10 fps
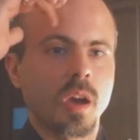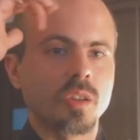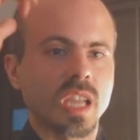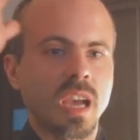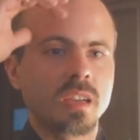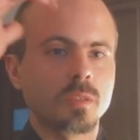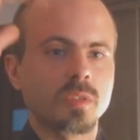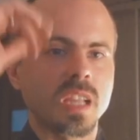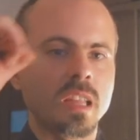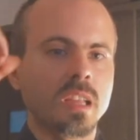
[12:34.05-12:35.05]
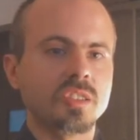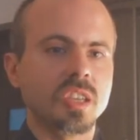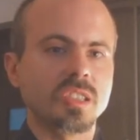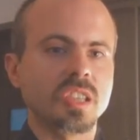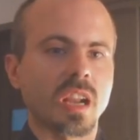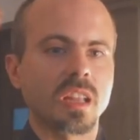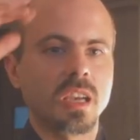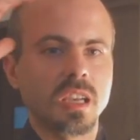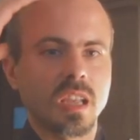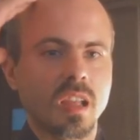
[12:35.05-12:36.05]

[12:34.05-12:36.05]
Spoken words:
on tying it with energy, ejecting it,